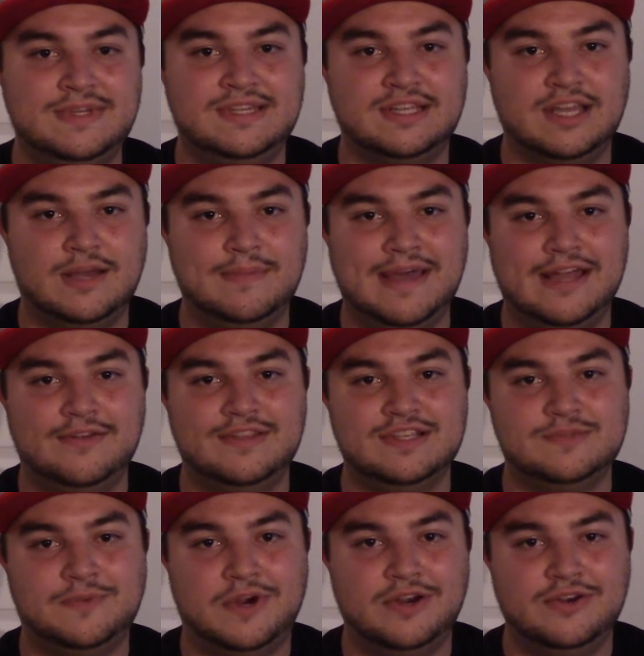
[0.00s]
to come out of
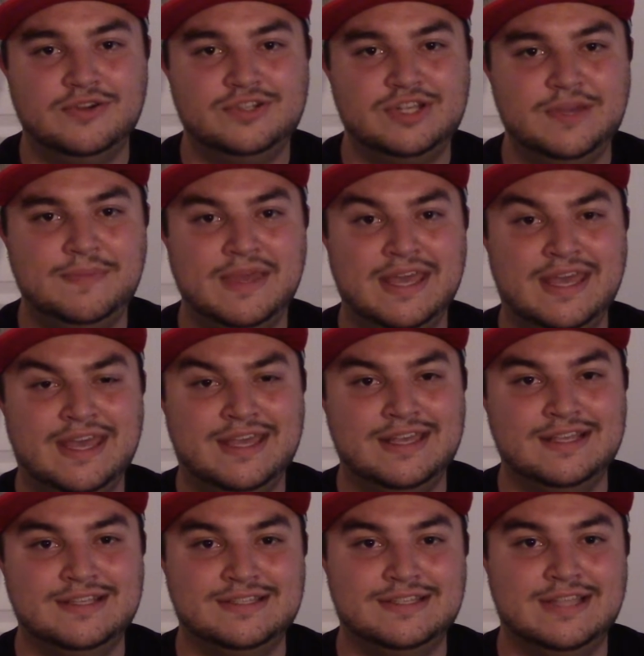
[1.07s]
this partnership
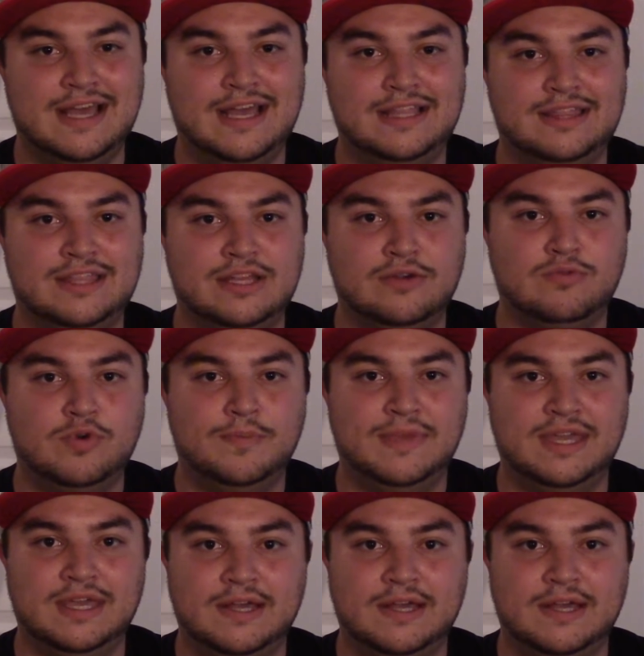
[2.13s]
is that there will be